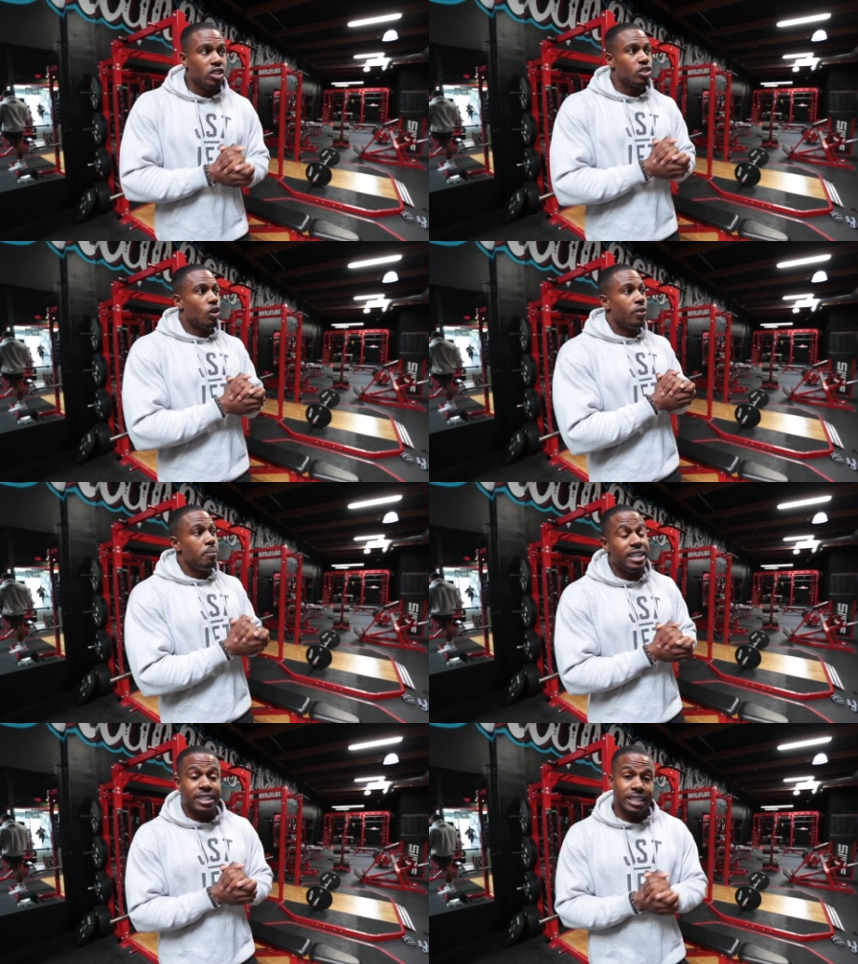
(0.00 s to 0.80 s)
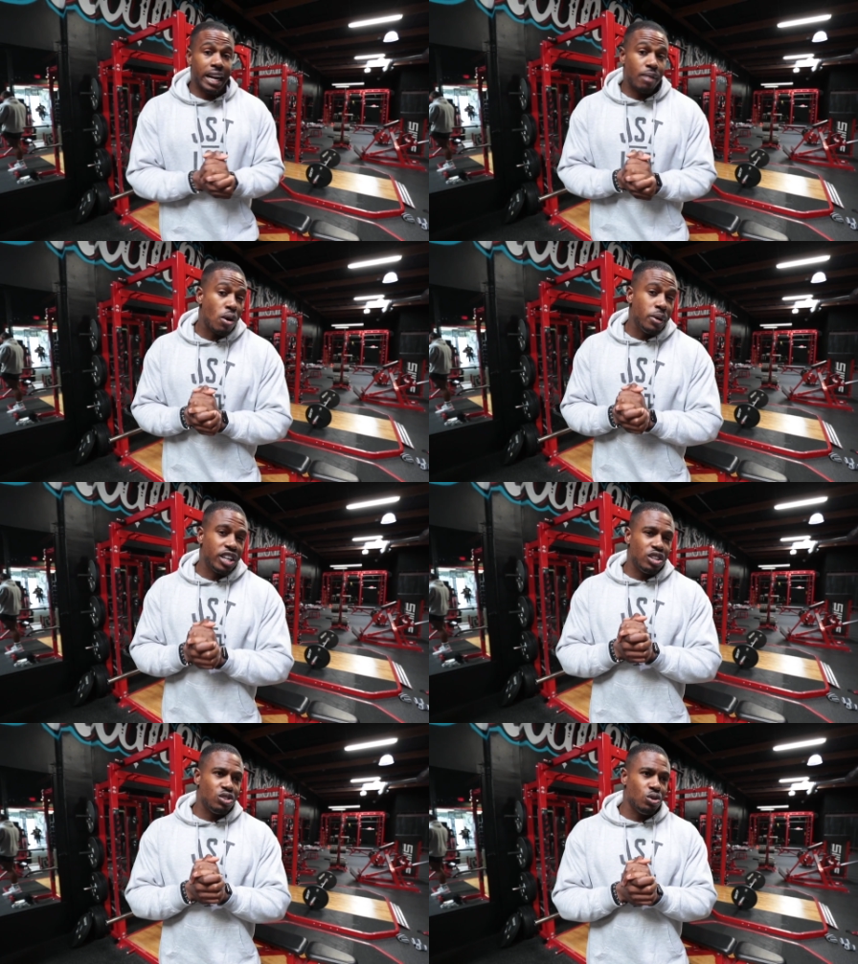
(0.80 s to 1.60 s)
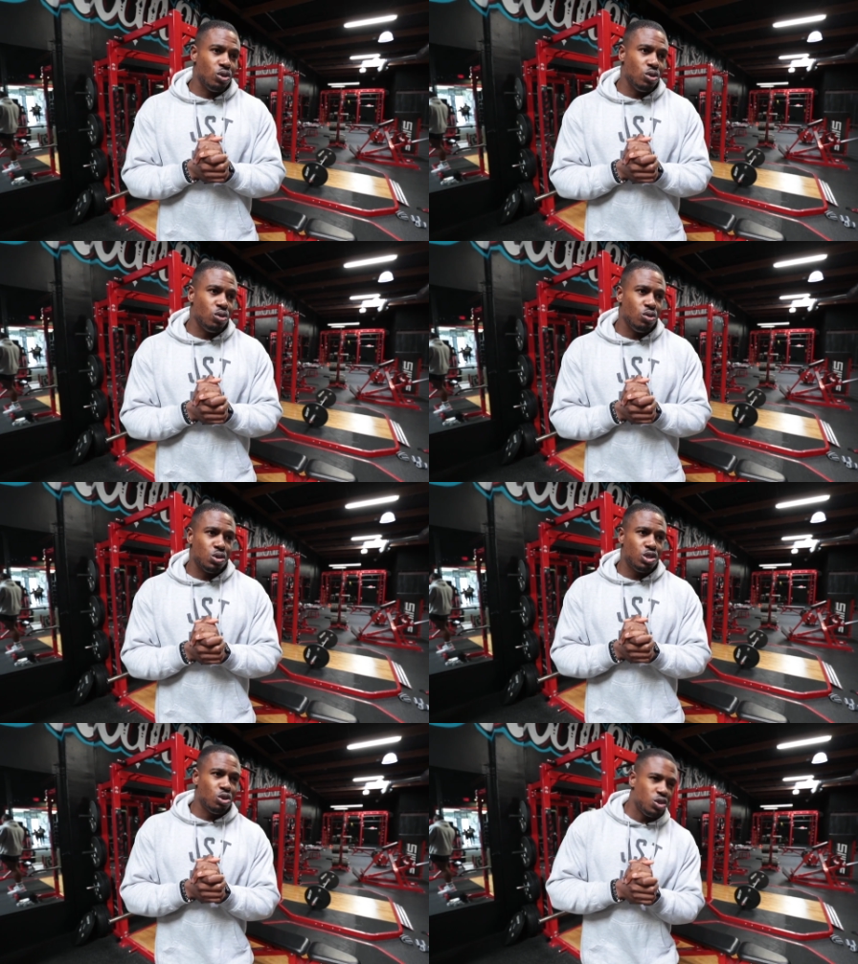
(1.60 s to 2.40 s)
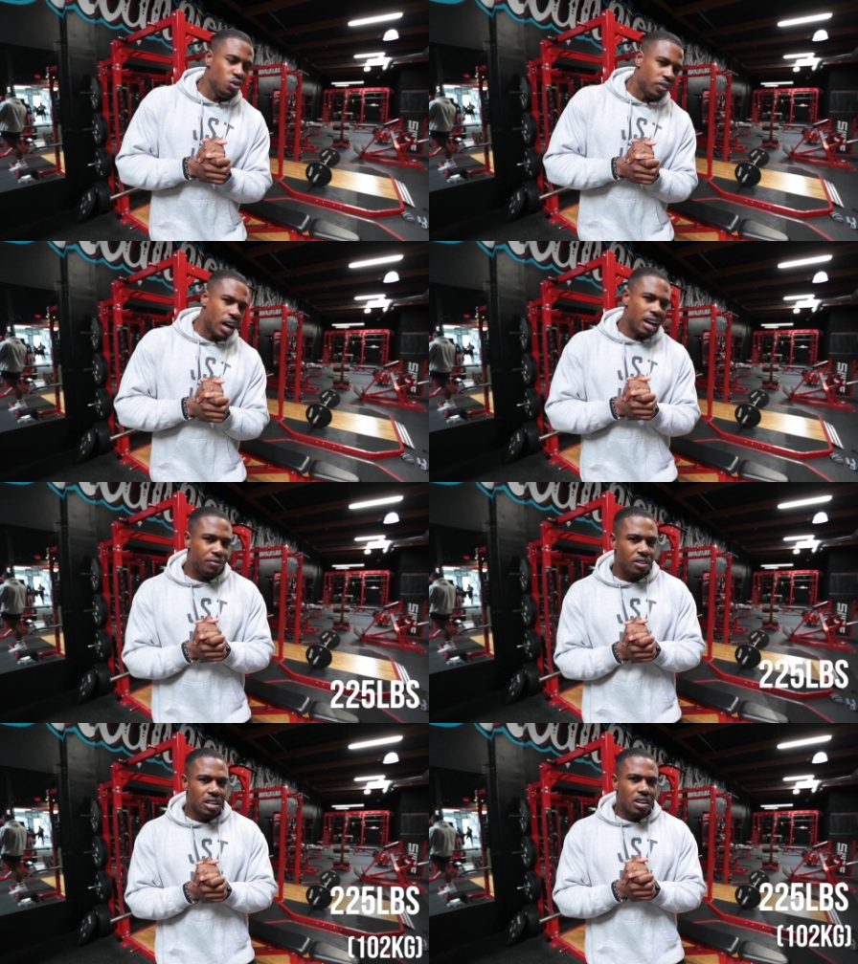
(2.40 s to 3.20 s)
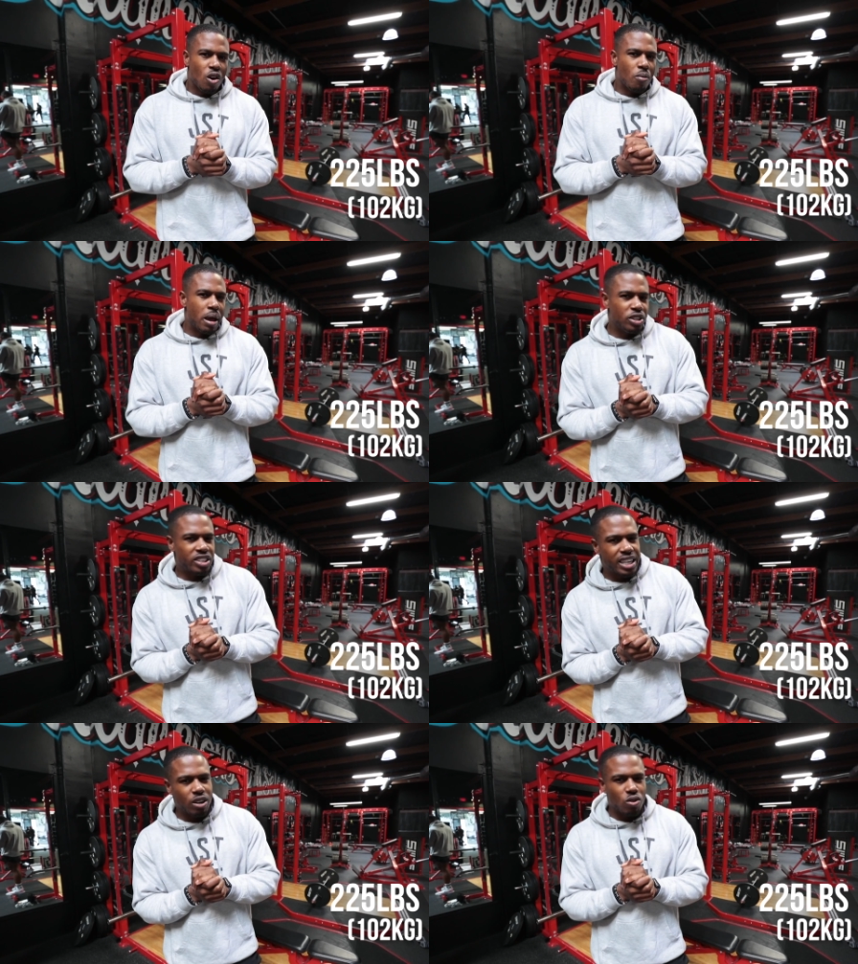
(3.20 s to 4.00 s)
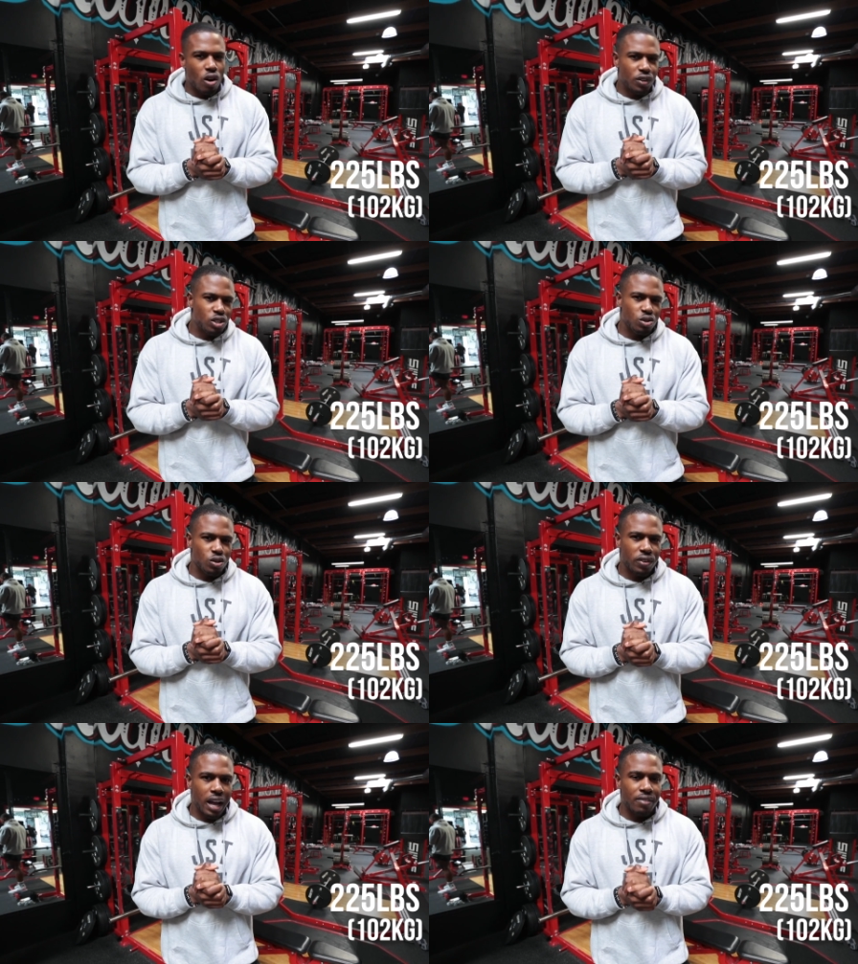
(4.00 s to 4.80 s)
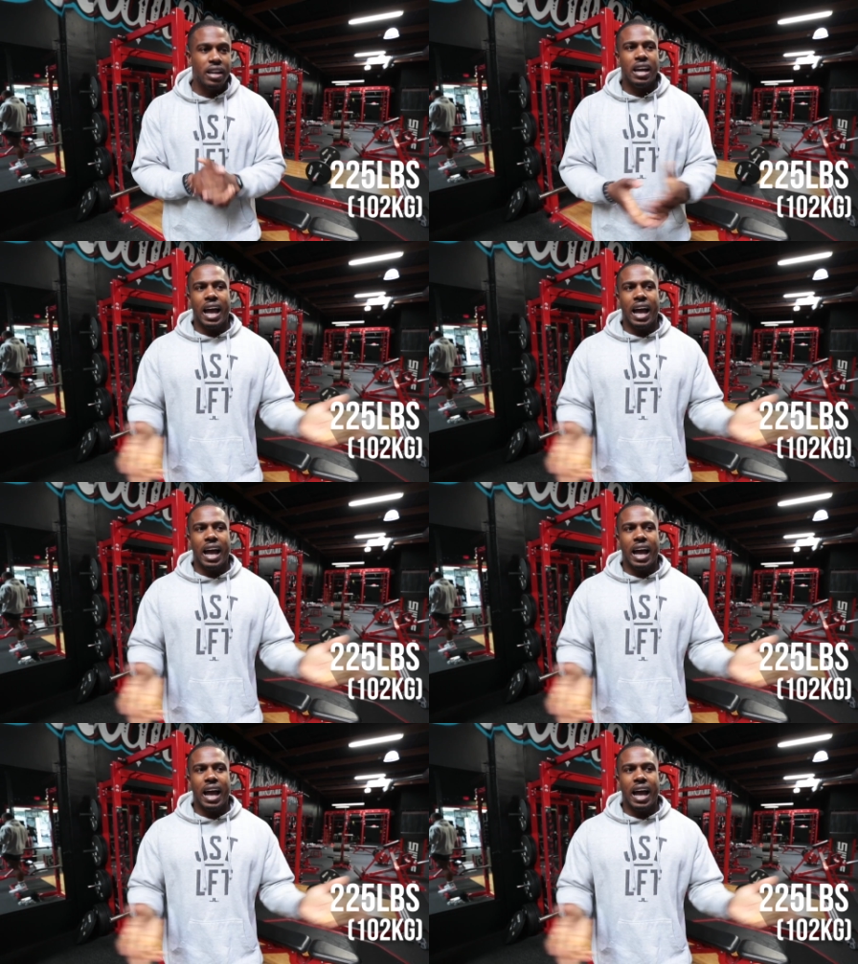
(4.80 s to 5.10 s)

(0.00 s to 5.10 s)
So for me today, I'm probably gonna do 225 or maybe just a little over 225.